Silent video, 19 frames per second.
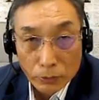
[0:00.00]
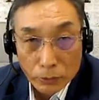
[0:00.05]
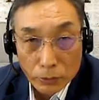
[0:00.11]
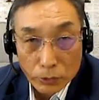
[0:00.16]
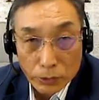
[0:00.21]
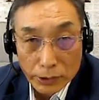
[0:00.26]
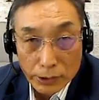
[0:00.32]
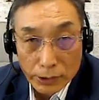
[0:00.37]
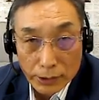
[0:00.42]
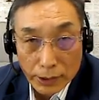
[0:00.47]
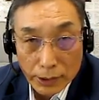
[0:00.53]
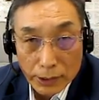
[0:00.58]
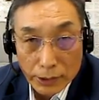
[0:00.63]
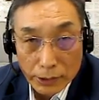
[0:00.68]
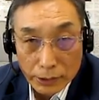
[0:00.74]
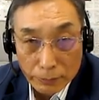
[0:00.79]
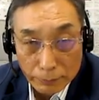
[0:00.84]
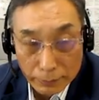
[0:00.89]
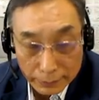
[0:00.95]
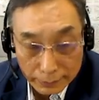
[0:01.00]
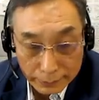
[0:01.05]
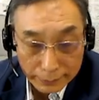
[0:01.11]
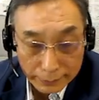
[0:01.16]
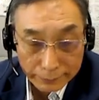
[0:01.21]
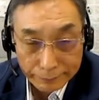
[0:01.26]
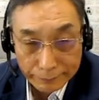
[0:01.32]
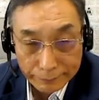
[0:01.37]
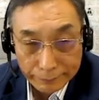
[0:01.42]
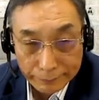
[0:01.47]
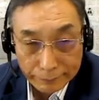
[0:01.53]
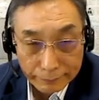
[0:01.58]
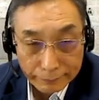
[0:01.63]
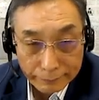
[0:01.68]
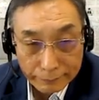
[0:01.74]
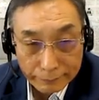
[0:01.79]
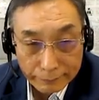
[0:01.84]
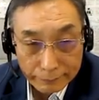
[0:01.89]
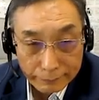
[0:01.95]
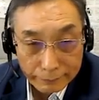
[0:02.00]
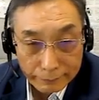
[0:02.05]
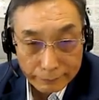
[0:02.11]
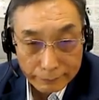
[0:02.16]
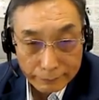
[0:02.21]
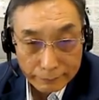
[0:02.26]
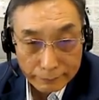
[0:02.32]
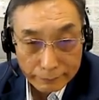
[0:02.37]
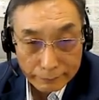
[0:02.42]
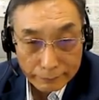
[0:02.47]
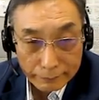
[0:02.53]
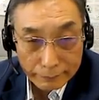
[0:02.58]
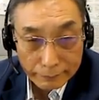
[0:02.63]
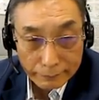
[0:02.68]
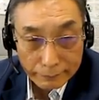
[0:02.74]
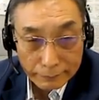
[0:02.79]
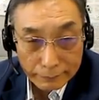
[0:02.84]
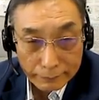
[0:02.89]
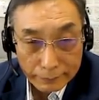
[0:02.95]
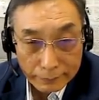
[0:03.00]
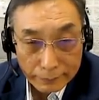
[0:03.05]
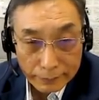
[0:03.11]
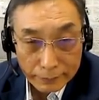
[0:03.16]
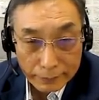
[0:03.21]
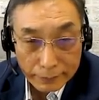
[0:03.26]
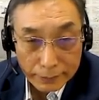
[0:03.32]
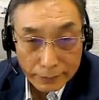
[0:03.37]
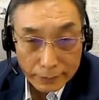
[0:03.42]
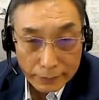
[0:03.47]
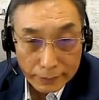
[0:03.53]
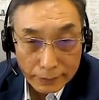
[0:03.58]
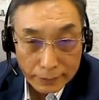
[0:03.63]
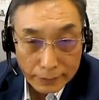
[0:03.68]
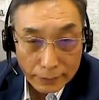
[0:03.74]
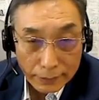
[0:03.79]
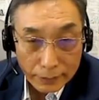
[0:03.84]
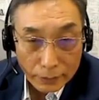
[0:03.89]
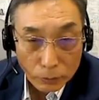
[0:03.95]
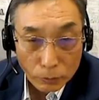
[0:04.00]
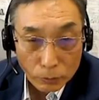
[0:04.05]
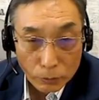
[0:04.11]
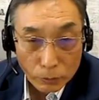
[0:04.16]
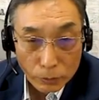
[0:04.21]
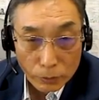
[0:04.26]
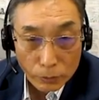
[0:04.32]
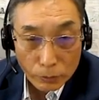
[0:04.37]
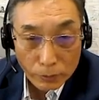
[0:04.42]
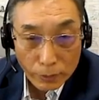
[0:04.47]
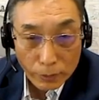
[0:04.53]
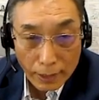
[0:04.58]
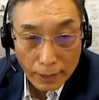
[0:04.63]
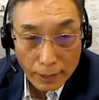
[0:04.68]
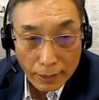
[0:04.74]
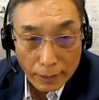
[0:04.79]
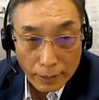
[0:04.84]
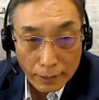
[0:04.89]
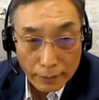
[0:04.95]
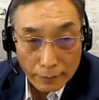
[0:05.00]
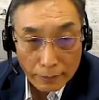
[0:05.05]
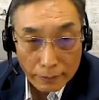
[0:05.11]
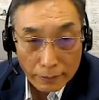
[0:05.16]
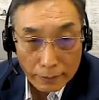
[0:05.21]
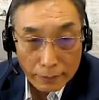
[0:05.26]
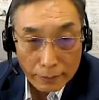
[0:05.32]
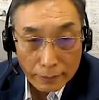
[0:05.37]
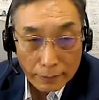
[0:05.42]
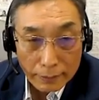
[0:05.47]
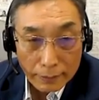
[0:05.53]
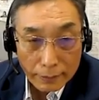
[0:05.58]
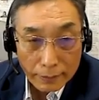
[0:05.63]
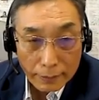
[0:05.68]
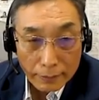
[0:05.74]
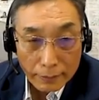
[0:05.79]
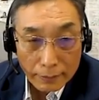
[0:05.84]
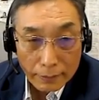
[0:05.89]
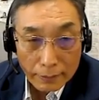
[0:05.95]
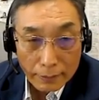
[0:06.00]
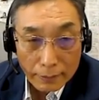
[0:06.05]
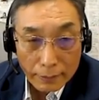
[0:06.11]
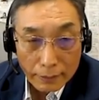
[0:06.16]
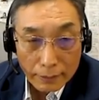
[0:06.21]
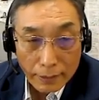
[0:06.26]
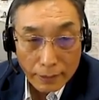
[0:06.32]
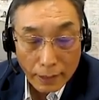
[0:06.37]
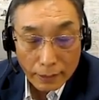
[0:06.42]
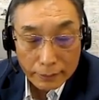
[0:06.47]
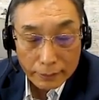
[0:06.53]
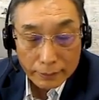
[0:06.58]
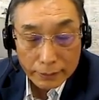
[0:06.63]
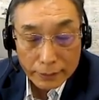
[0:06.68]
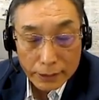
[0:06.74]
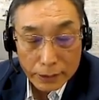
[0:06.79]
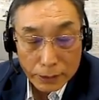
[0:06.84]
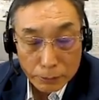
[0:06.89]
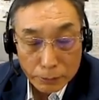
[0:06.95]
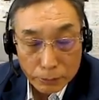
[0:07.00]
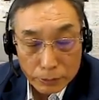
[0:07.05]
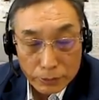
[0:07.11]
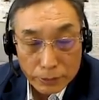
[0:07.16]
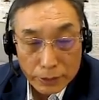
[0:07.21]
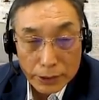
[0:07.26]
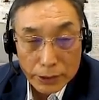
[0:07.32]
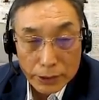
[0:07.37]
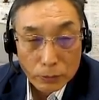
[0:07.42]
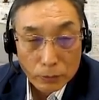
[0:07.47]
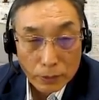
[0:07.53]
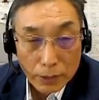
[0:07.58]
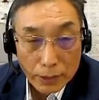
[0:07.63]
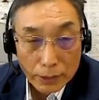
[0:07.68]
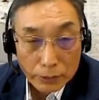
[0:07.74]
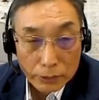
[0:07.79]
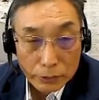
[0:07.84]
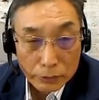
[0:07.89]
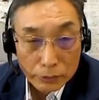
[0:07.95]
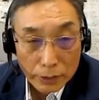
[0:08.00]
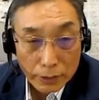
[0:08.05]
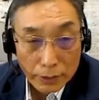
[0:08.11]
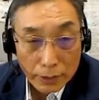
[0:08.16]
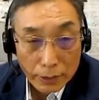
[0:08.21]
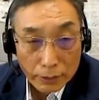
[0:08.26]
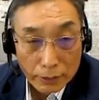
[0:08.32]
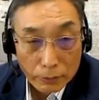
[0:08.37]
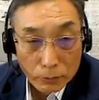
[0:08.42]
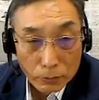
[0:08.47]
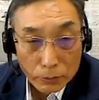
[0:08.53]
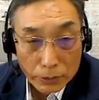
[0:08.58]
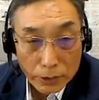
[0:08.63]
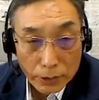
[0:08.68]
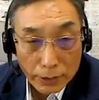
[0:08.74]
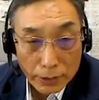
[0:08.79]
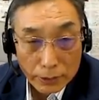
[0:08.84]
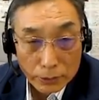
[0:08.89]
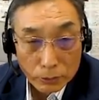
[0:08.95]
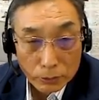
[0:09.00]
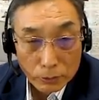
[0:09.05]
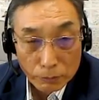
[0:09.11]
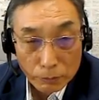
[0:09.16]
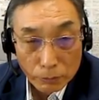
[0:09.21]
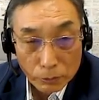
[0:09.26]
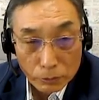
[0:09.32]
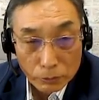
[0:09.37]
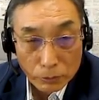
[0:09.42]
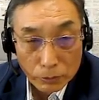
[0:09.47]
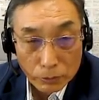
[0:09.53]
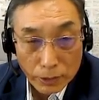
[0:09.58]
the class meeting creates the objectives and extracurricular activities are organized for this purpose.